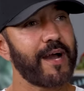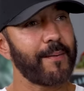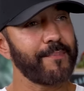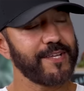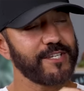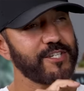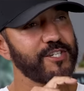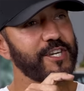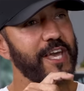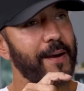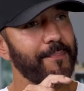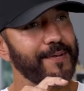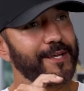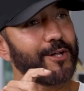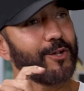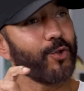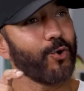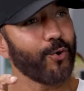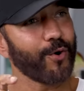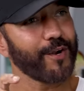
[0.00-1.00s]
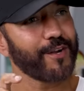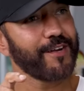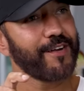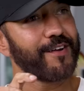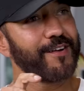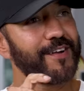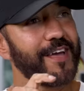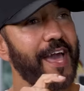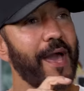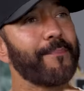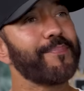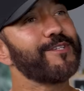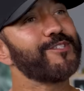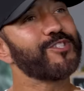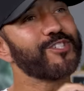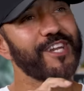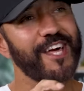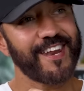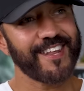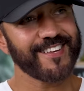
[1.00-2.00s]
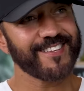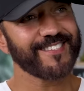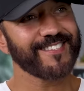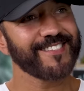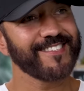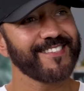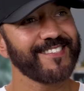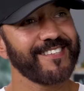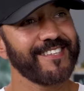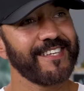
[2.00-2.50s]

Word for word: I mentioned epicaloric, epigenetics.